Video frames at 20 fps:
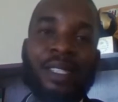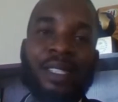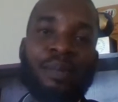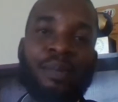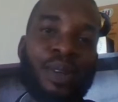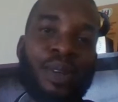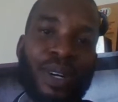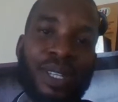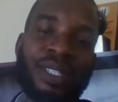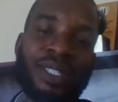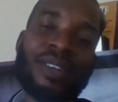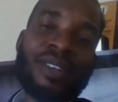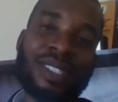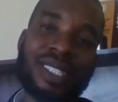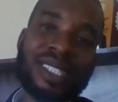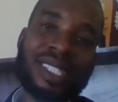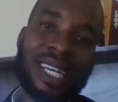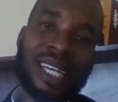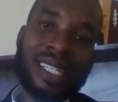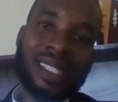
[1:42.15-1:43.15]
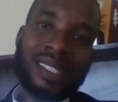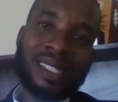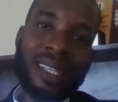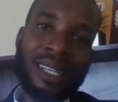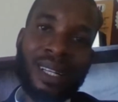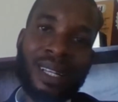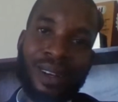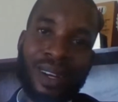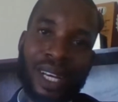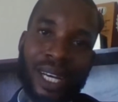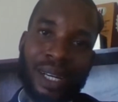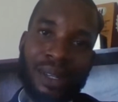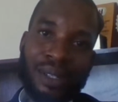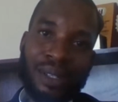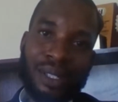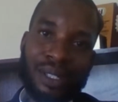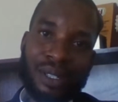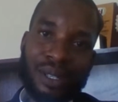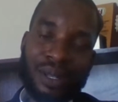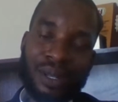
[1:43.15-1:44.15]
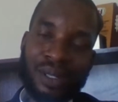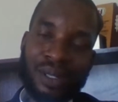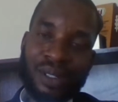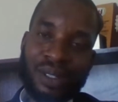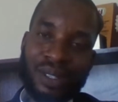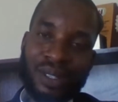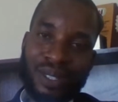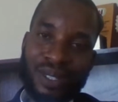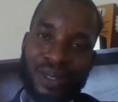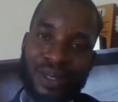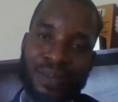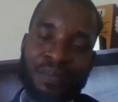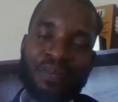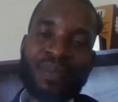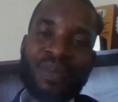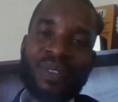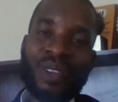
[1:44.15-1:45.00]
you may want to contact a lawyer who is close to you